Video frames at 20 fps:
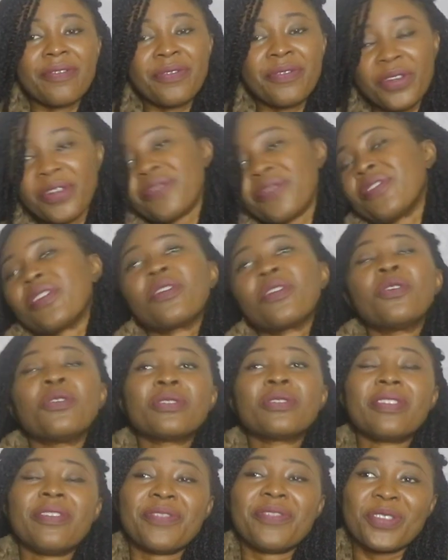Very, very
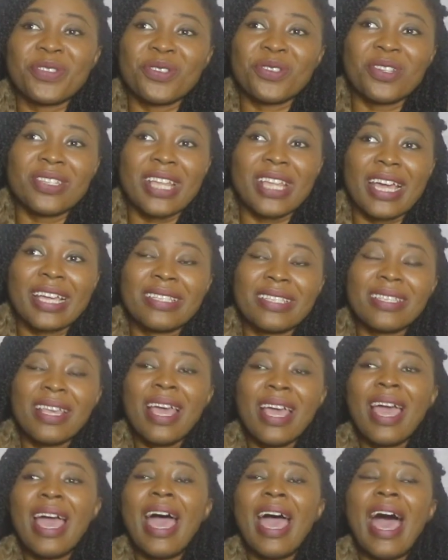hot eviction night
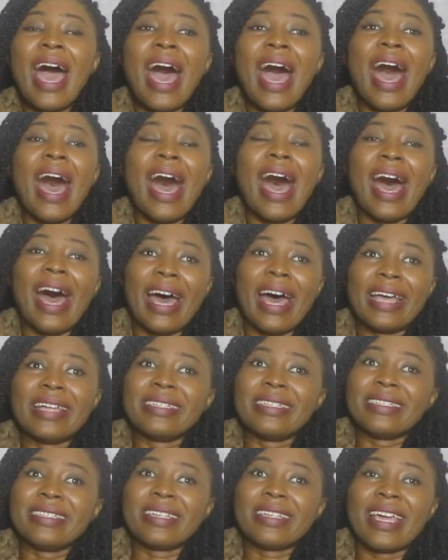
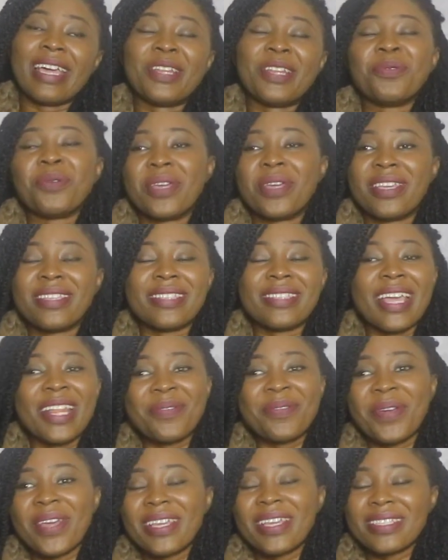and anyways
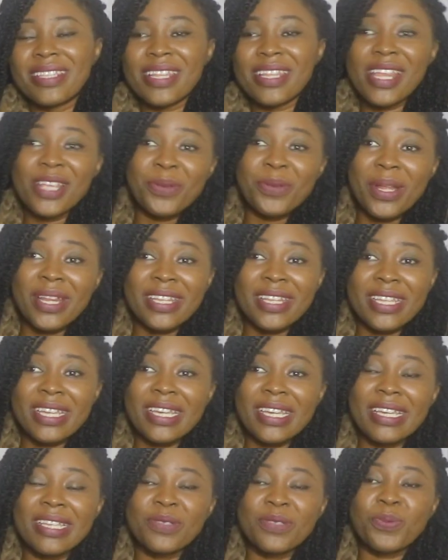anyways it is what it
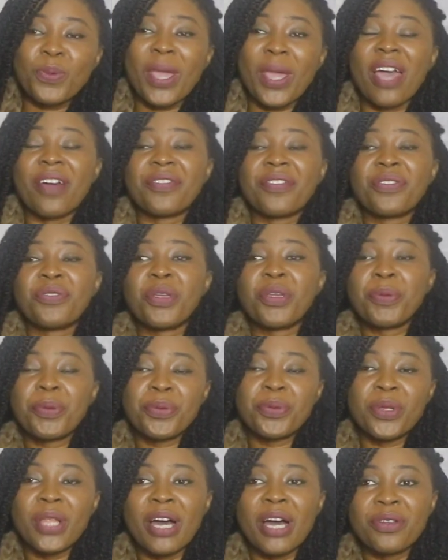is we have three
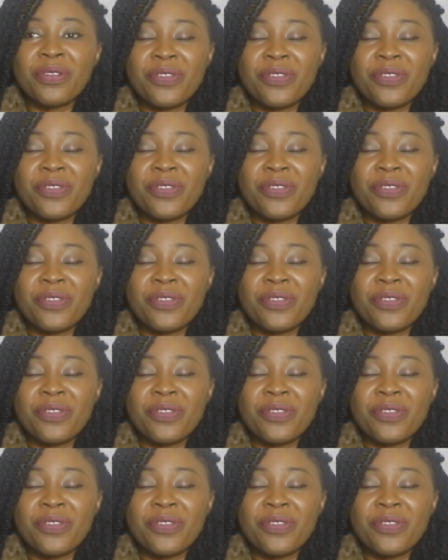people out